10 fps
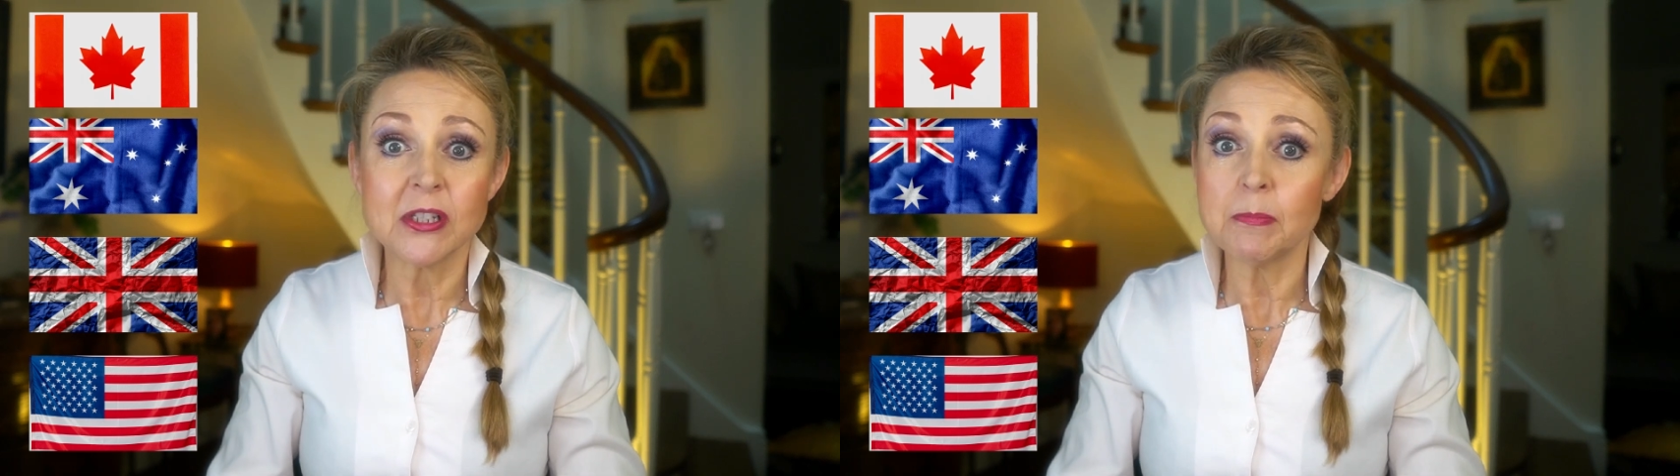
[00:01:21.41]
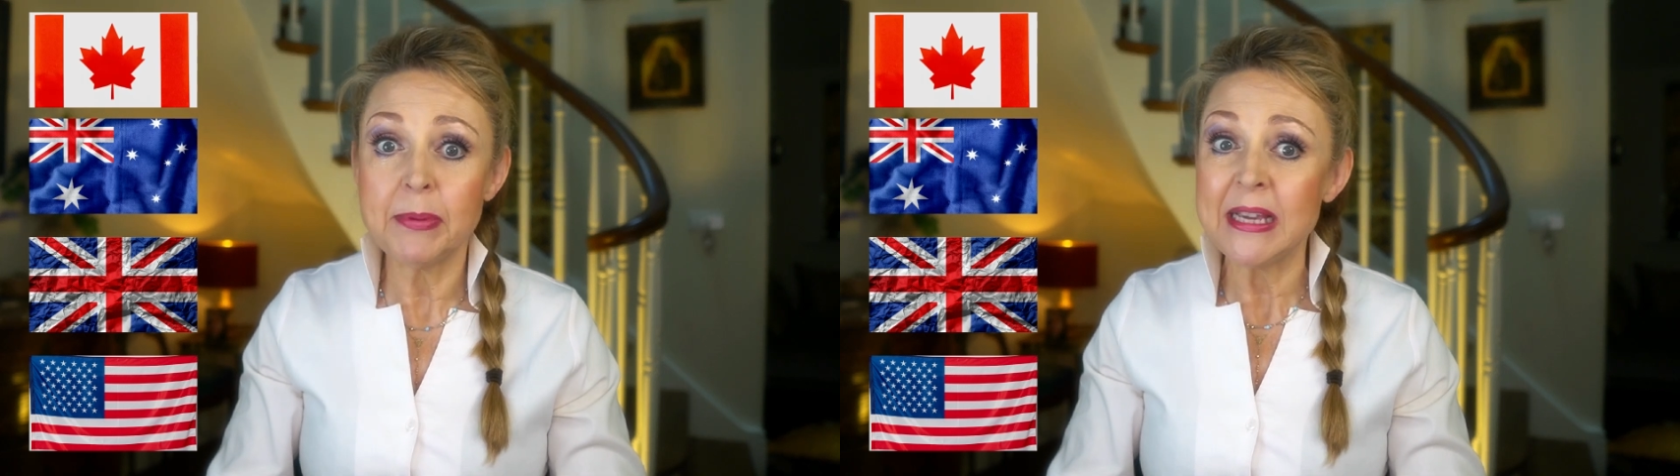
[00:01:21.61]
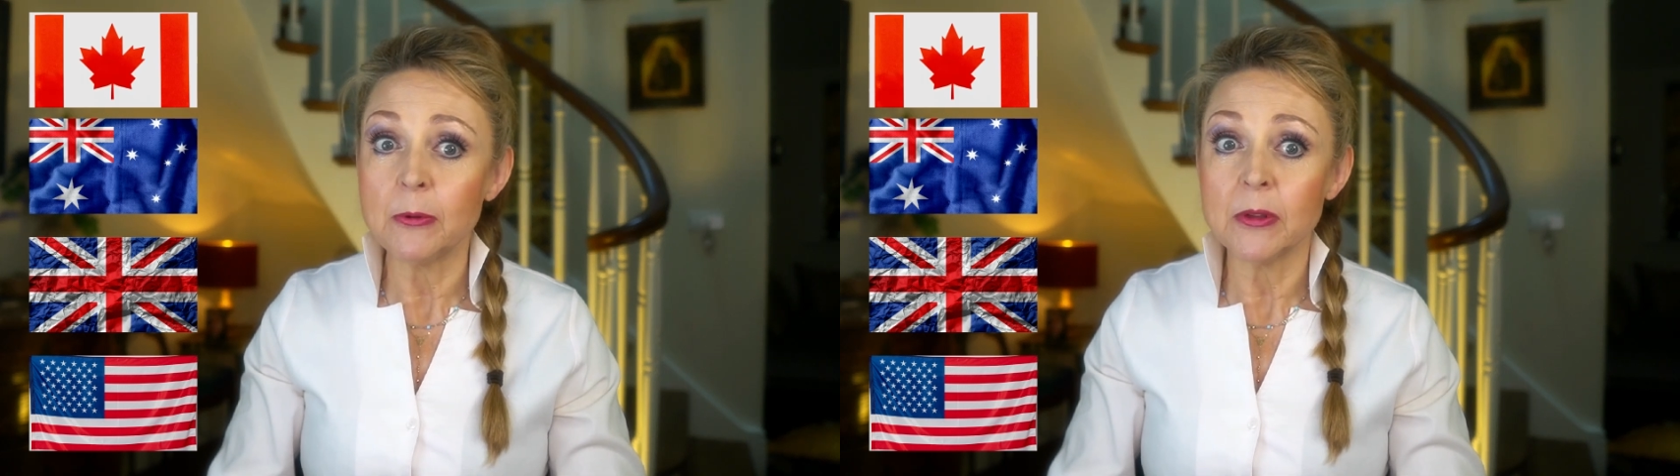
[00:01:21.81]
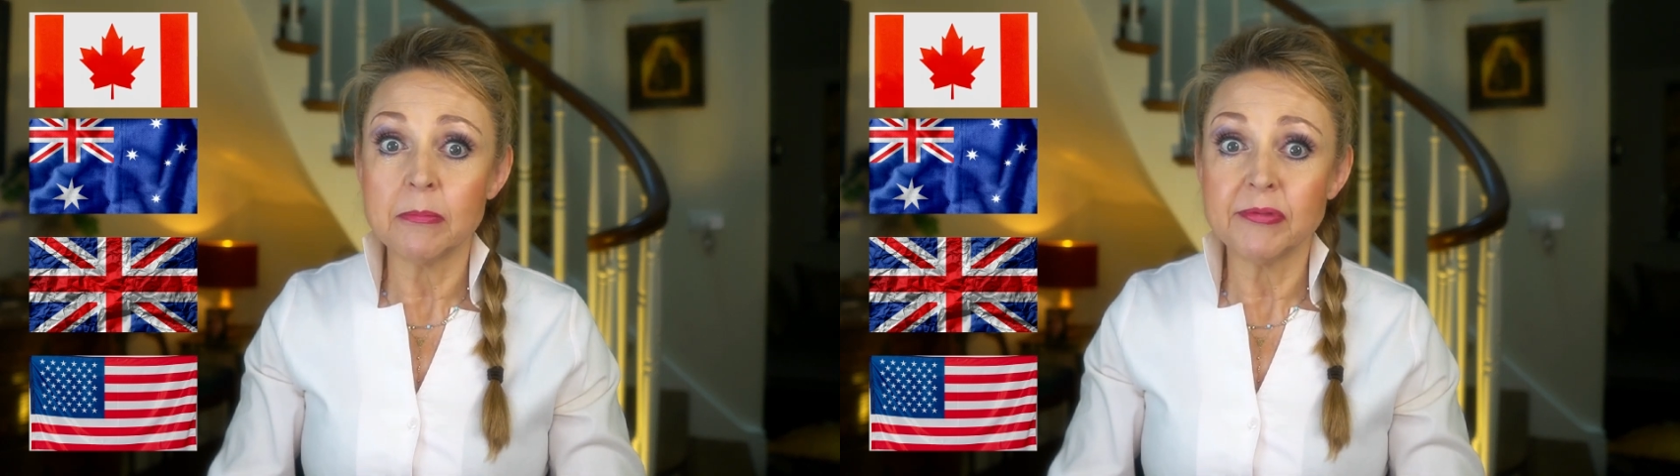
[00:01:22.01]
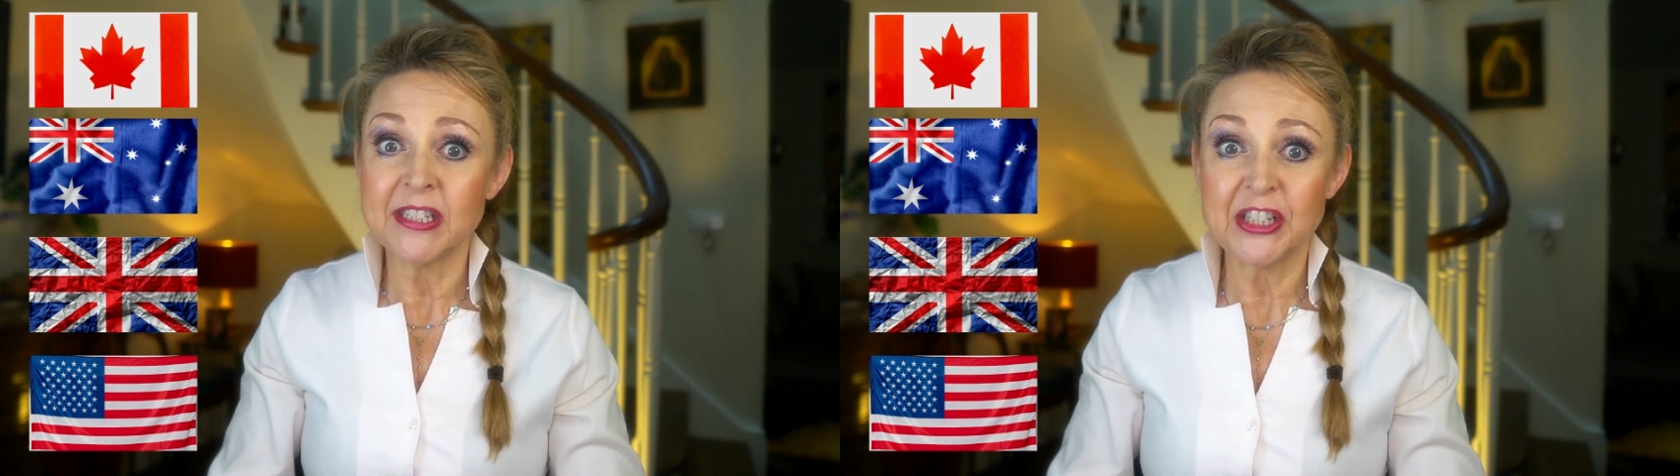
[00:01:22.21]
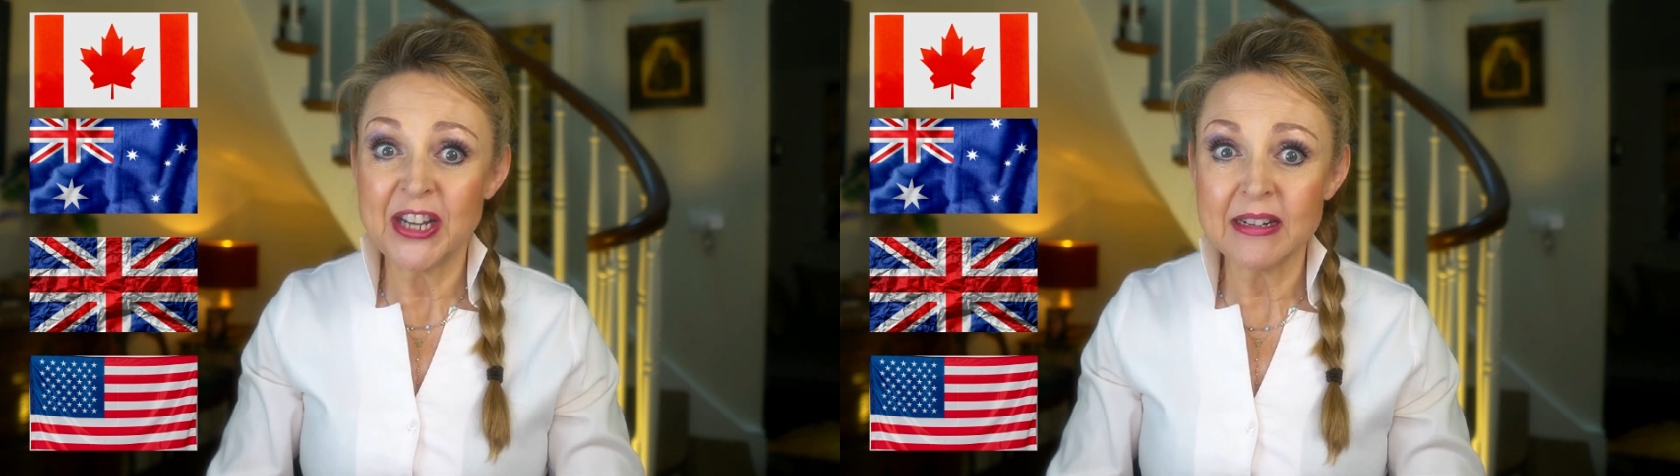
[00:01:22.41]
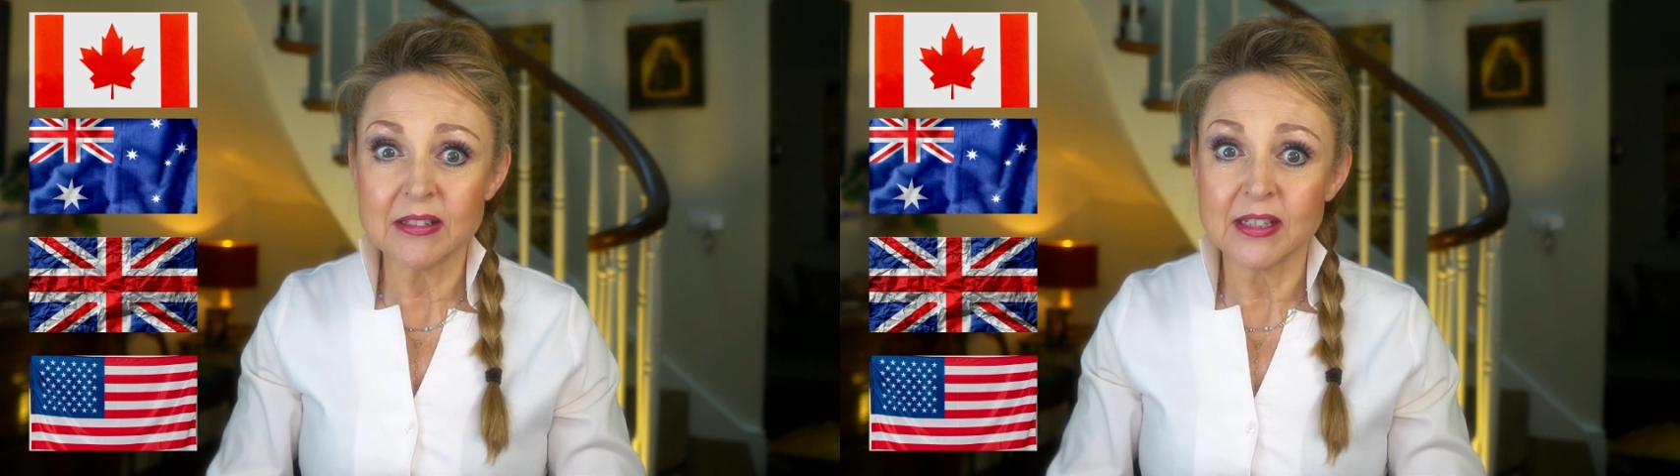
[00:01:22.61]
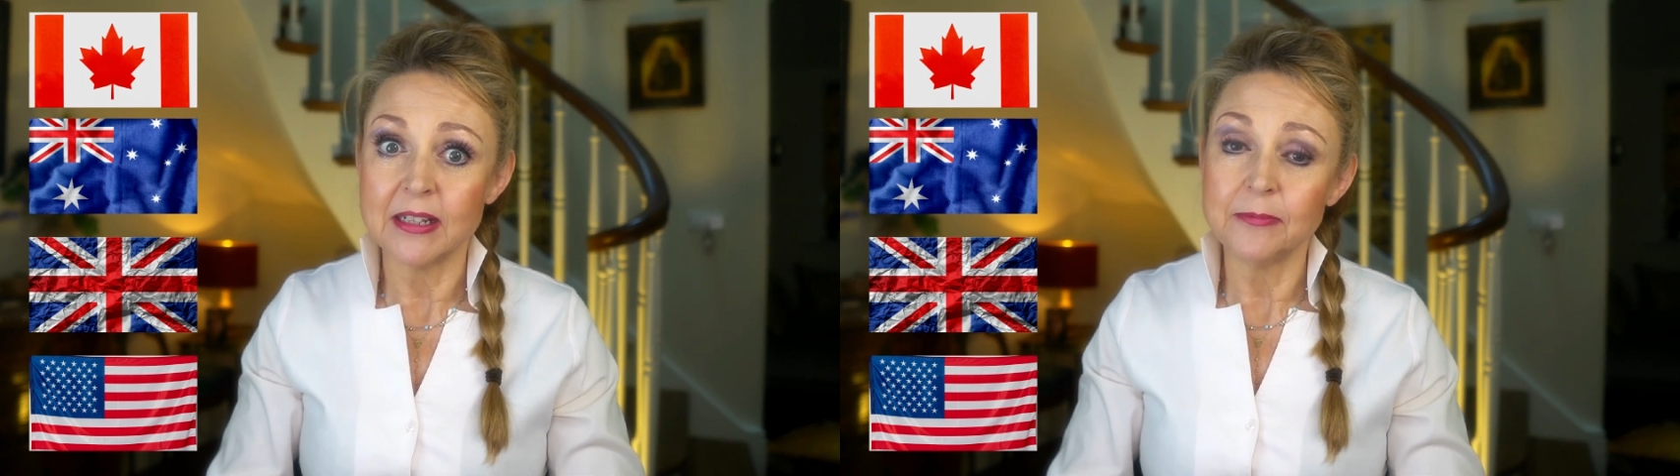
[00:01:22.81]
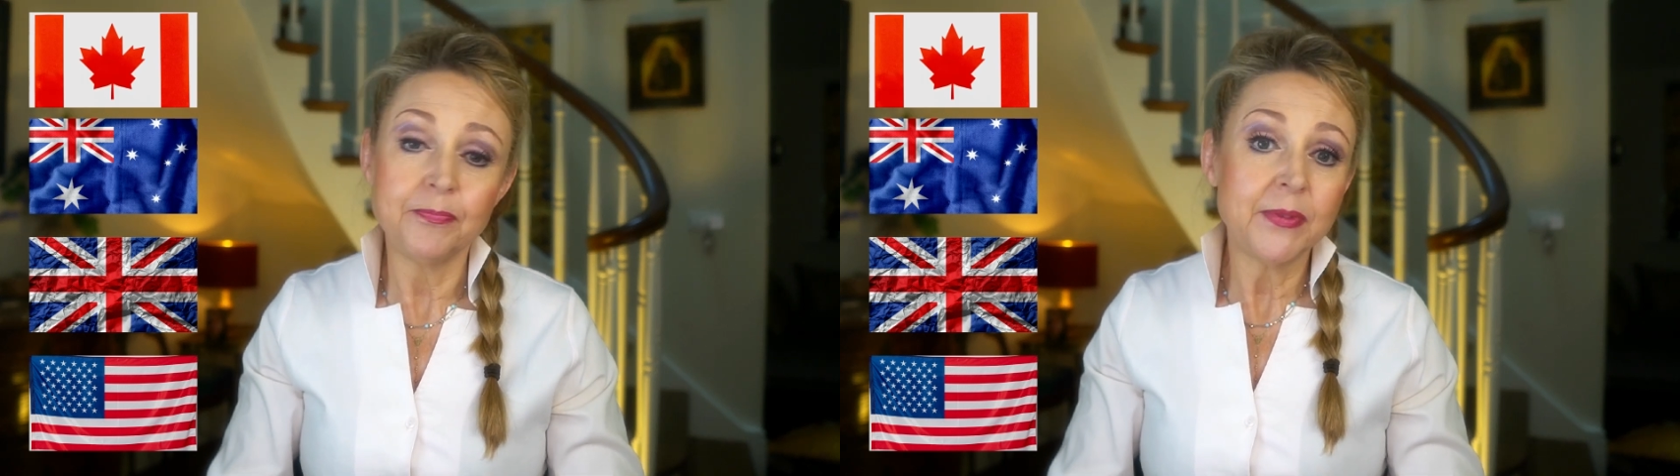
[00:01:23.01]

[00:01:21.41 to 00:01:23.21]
speak with a British accent,